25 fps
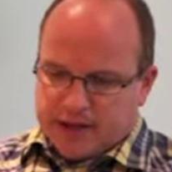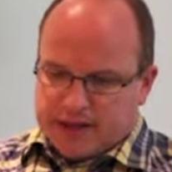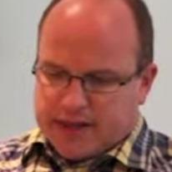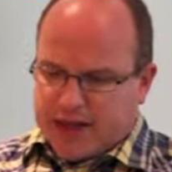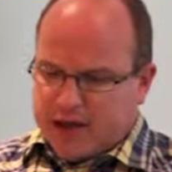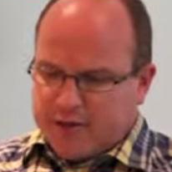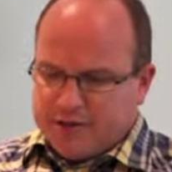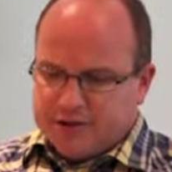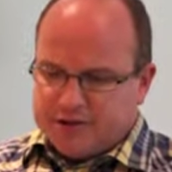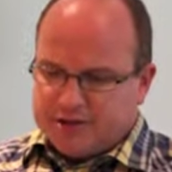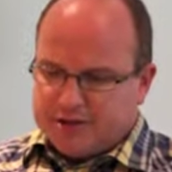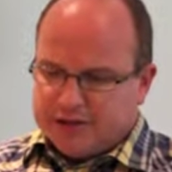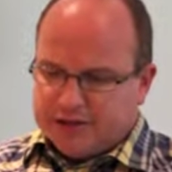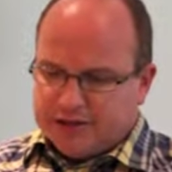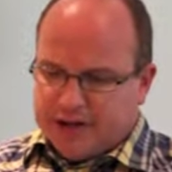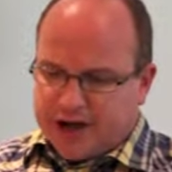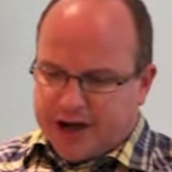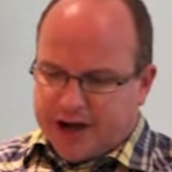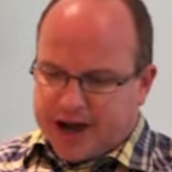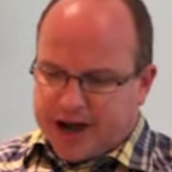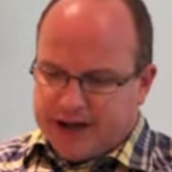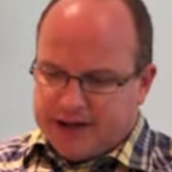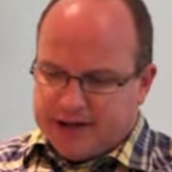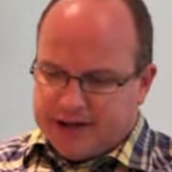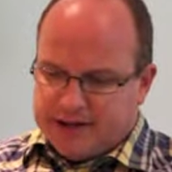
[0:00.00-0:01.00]
They were
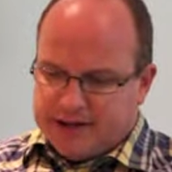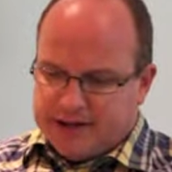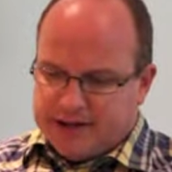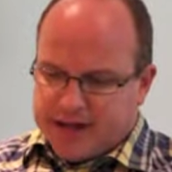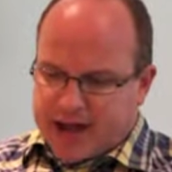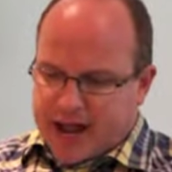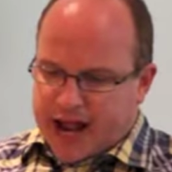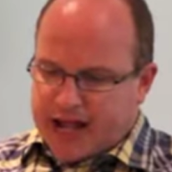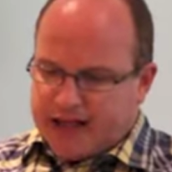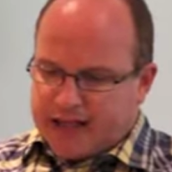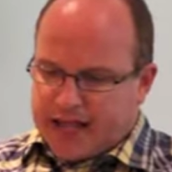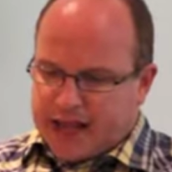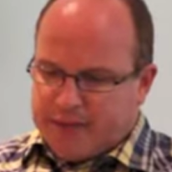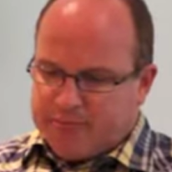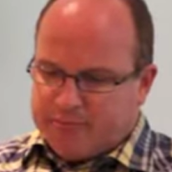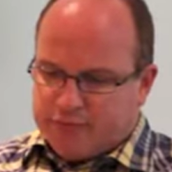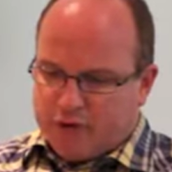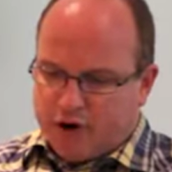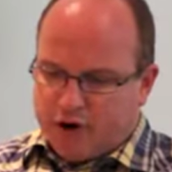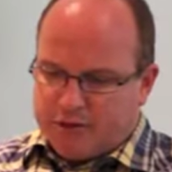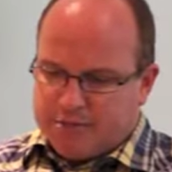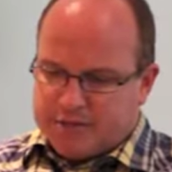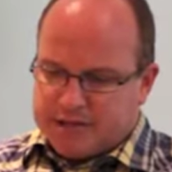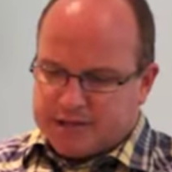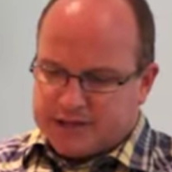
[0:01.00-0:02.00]
delighted, and they
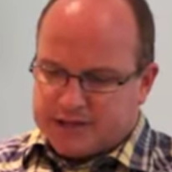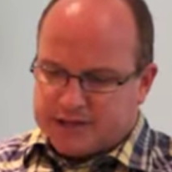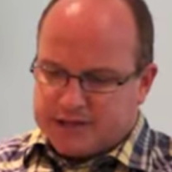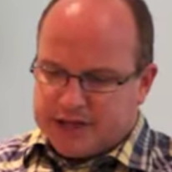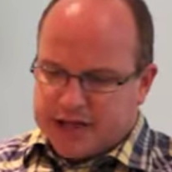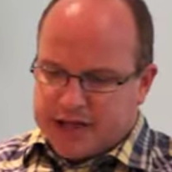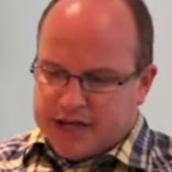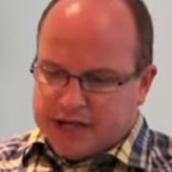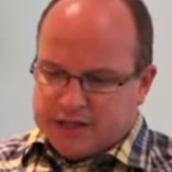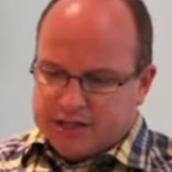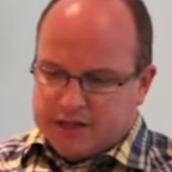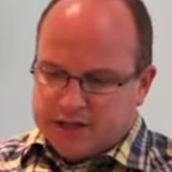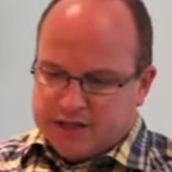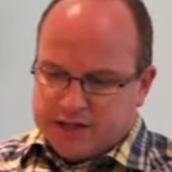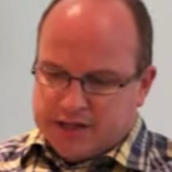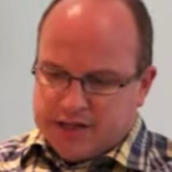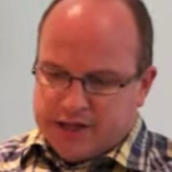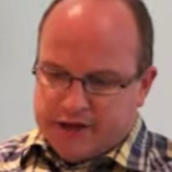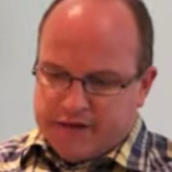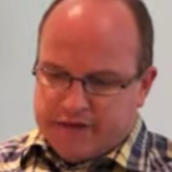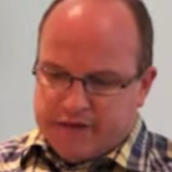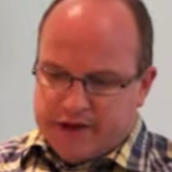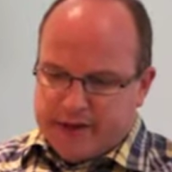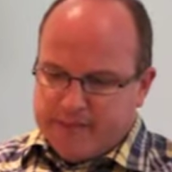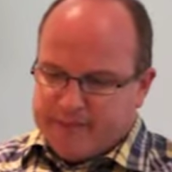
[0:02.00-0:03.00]
promised to
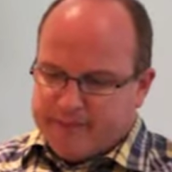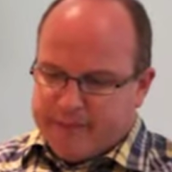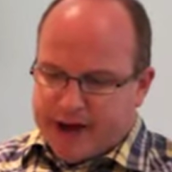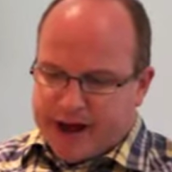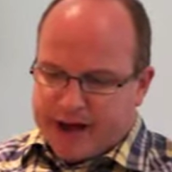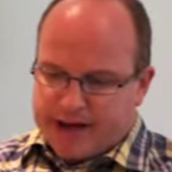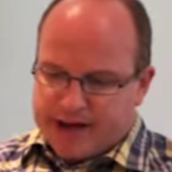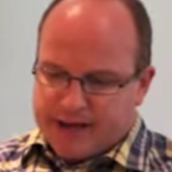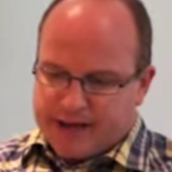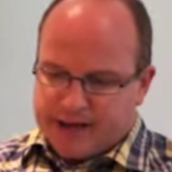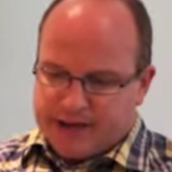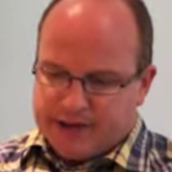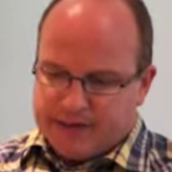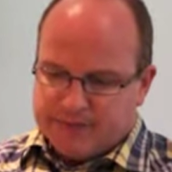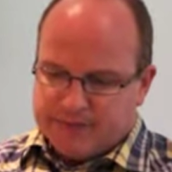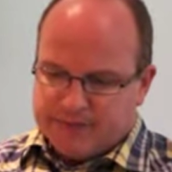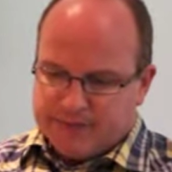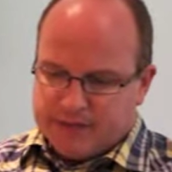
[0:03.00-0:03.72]
give him money.